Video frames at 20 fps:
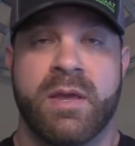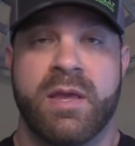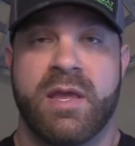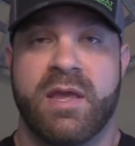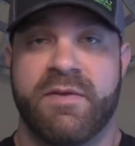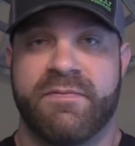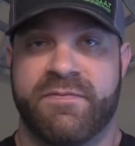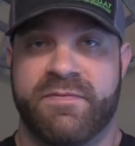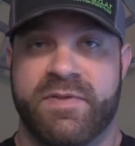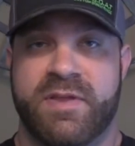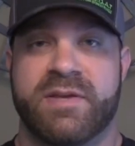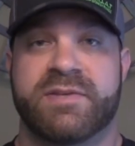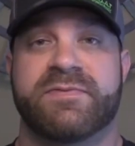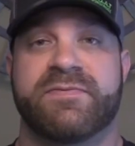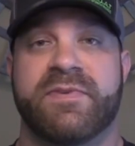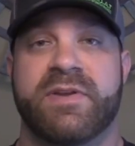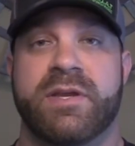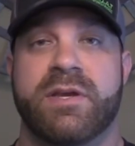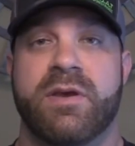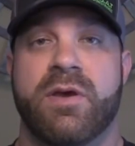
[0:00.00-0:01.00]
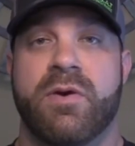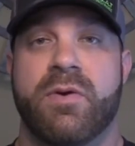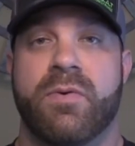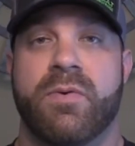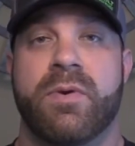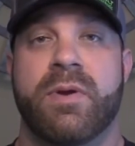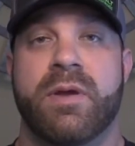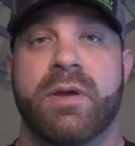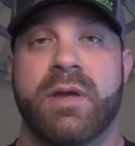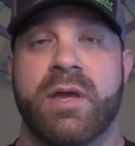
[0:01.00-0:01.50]
If this
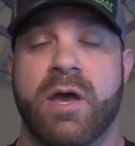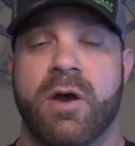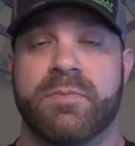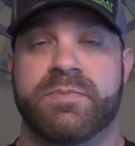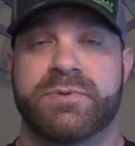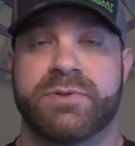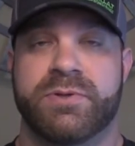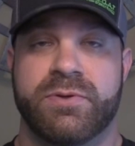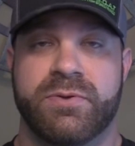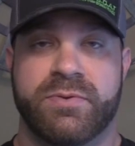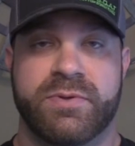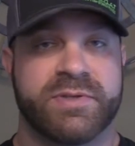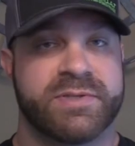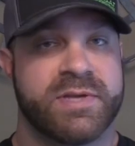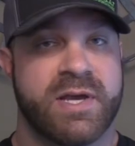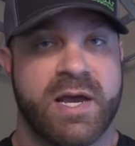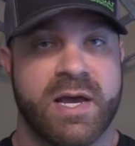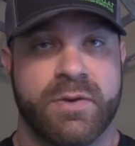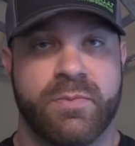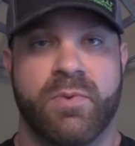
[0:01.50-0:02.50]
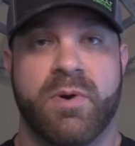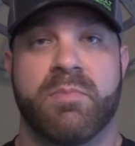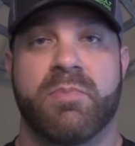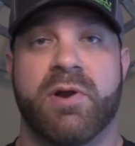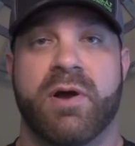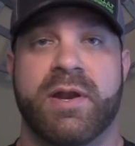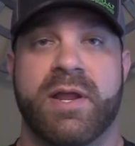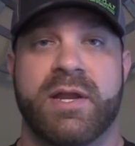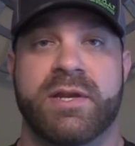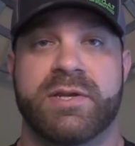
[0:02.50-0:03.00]
video helped you decide what
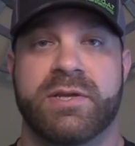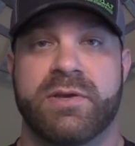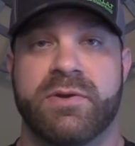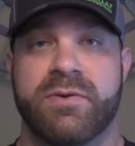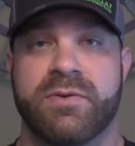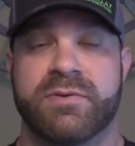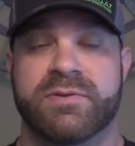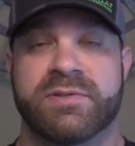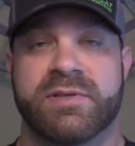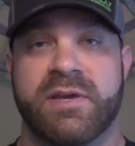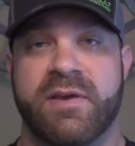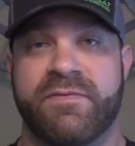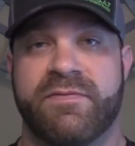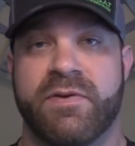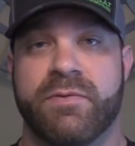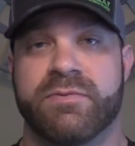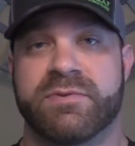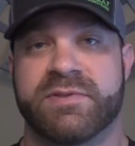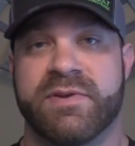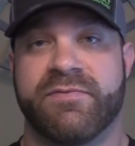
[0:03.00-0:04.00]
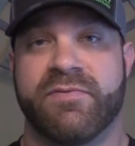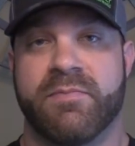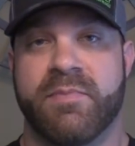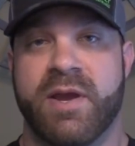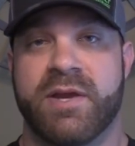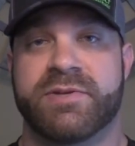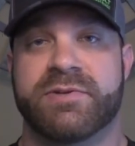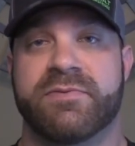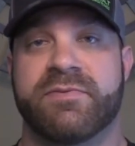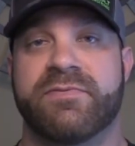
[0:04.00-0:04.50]
broadhead to use, if it was
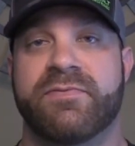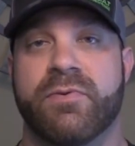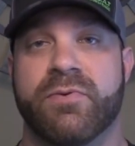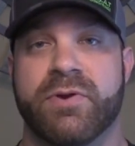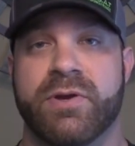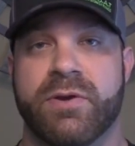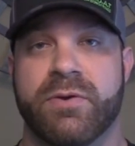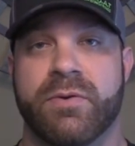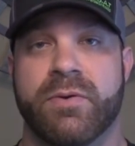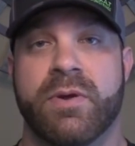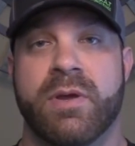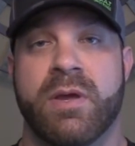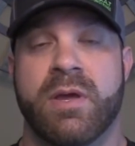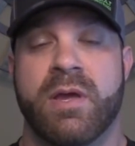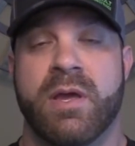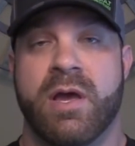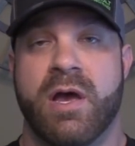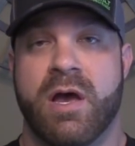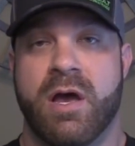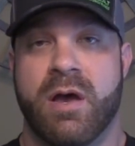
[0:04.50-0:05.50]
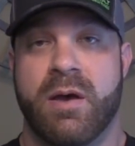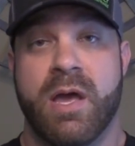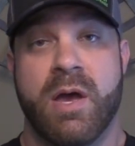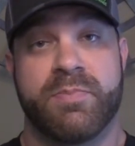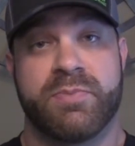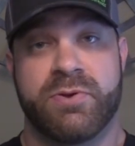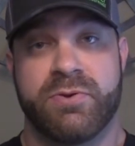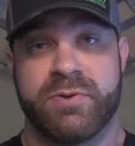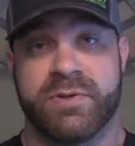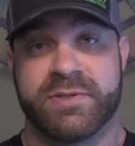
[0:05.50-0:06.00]
informational for you,
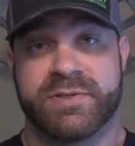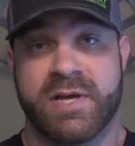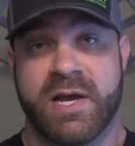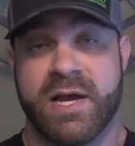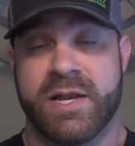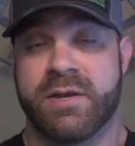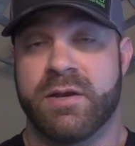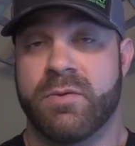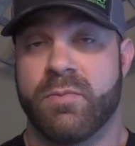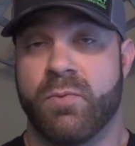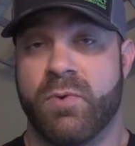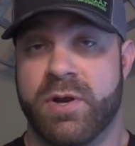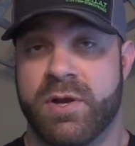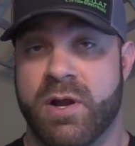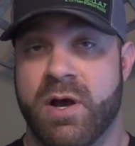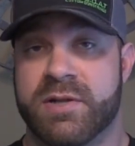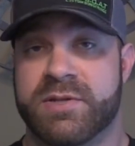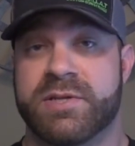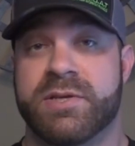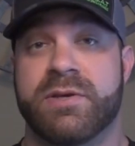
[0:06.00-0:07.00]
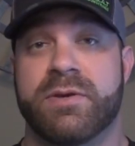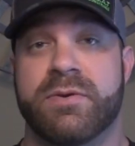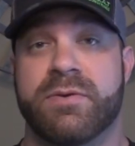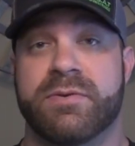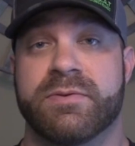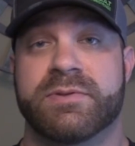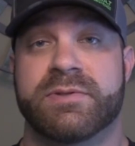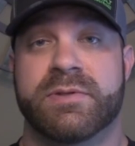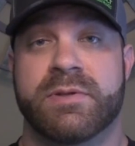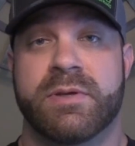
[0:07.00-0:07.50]
helped you decide what not to
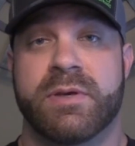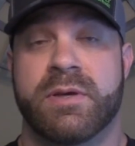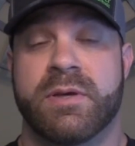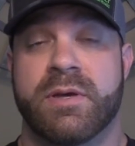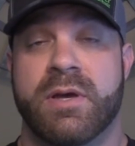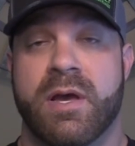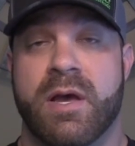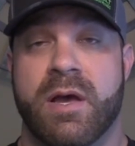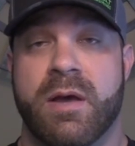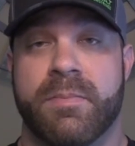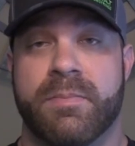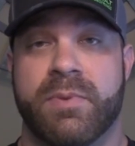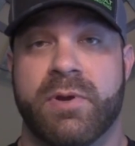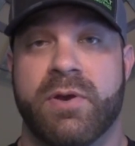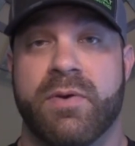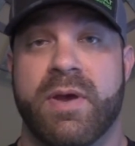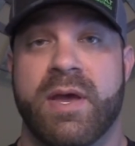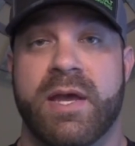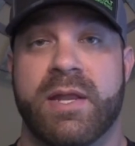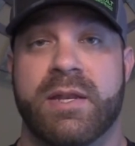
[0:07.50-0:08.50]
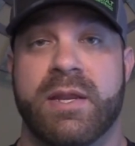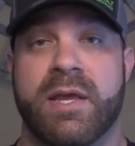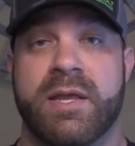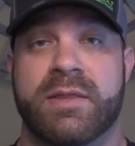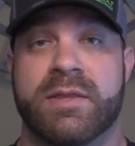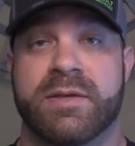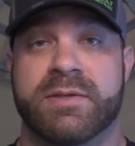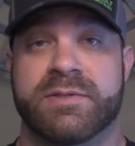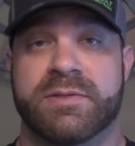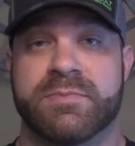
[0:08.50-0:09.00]
use, go ahead and
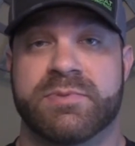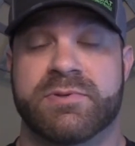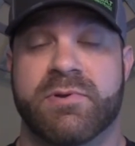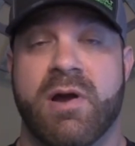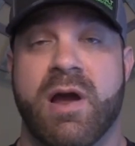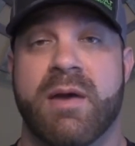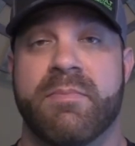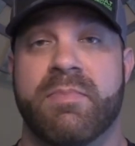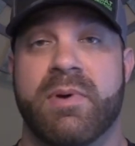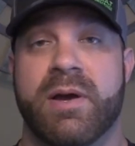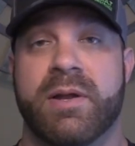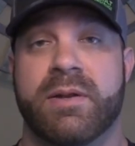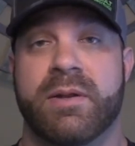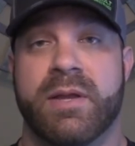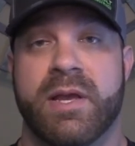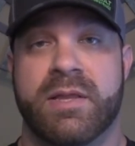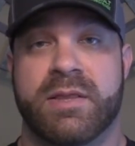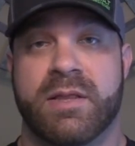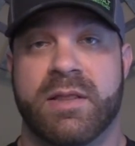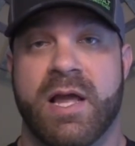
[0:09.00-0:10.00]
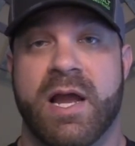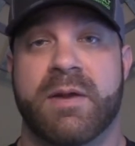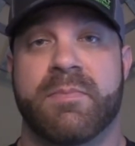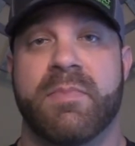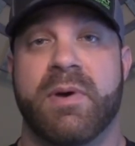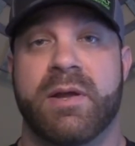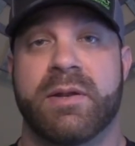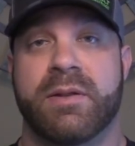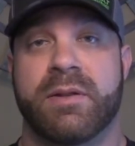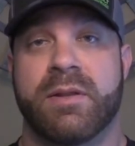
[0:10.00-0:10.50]
hit the subscribe button, hit the like
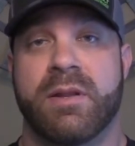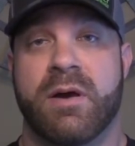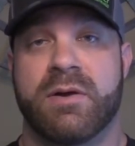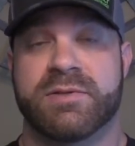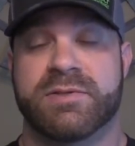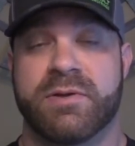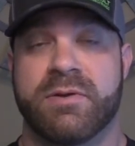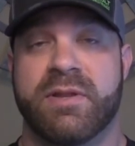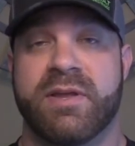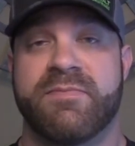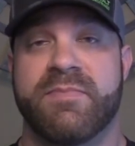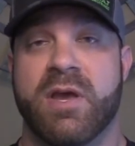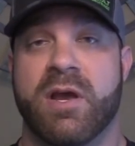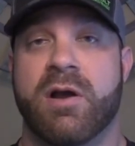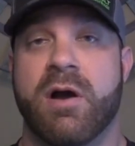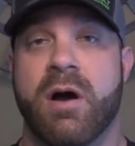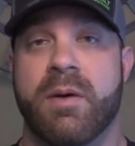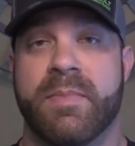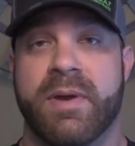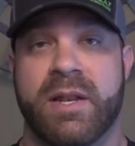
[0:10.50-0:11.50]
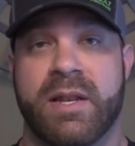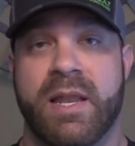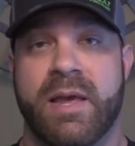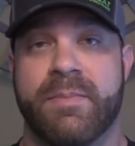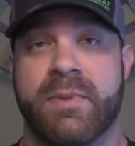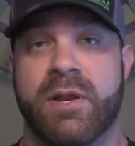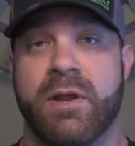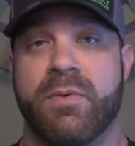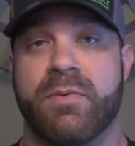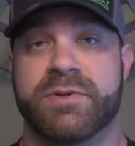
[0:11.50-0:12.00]
button. Also, leave me a comment and let
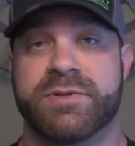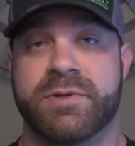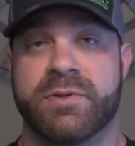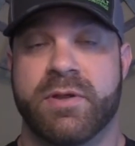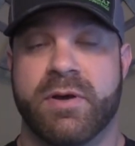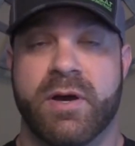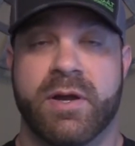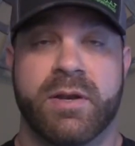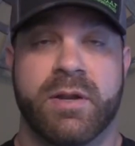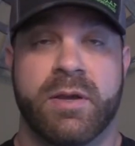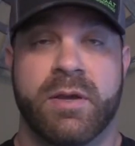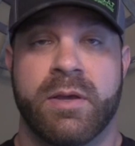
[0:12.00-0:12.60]
me know what you thought.